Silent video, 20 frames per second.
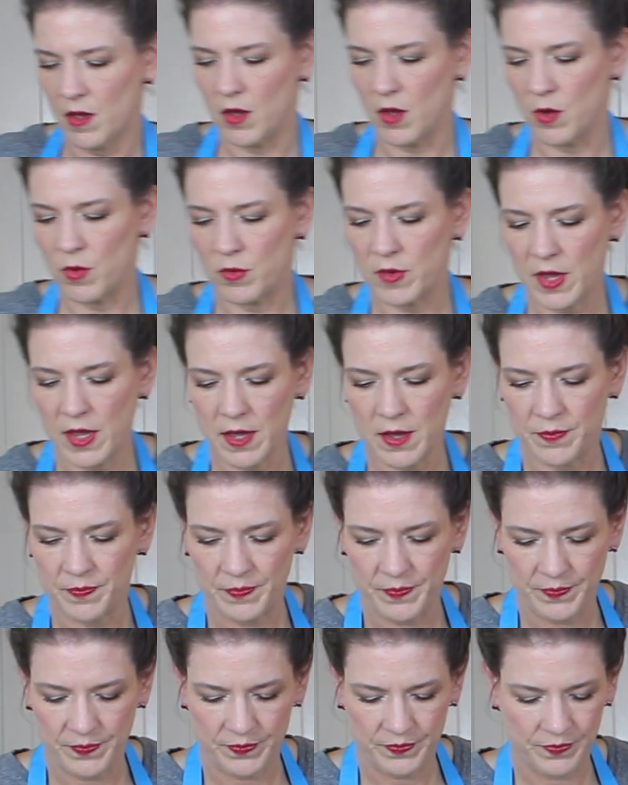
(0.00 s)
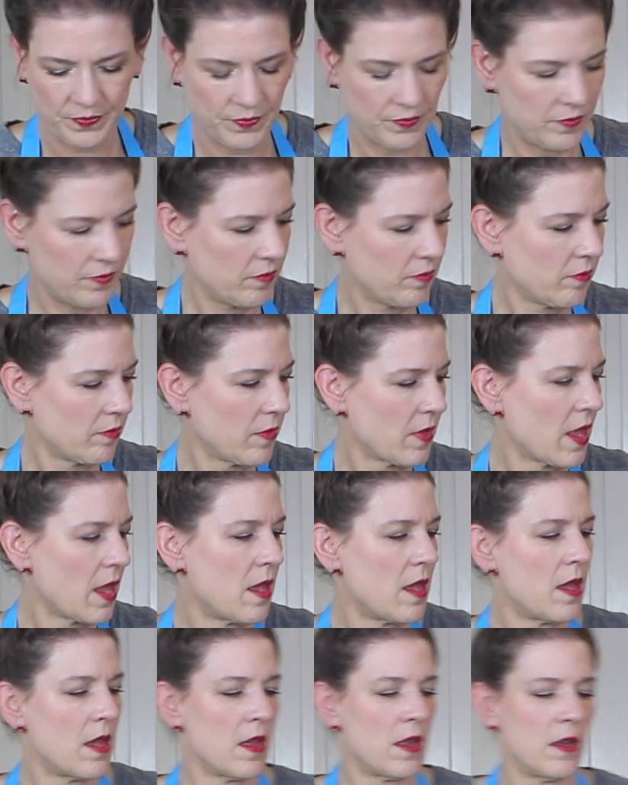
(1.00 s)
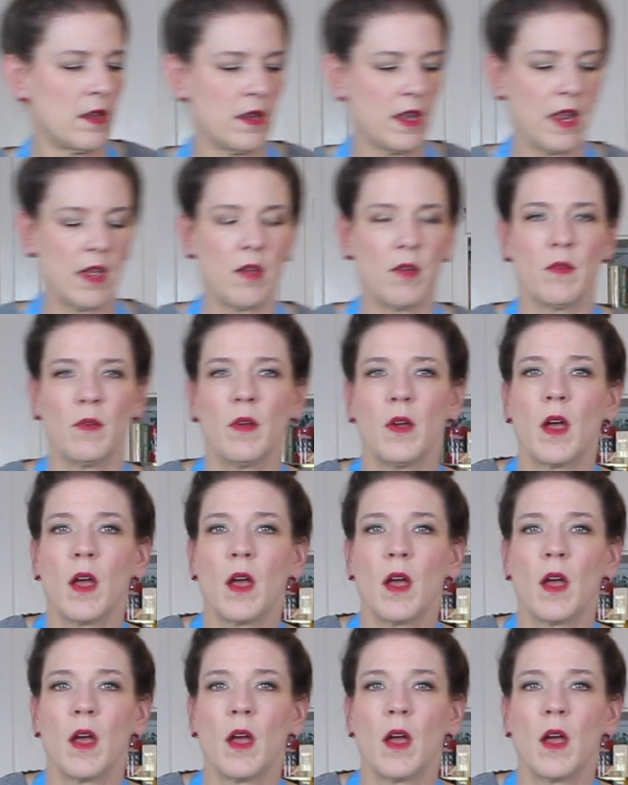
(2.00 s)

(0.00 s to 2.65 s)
Okay. Now,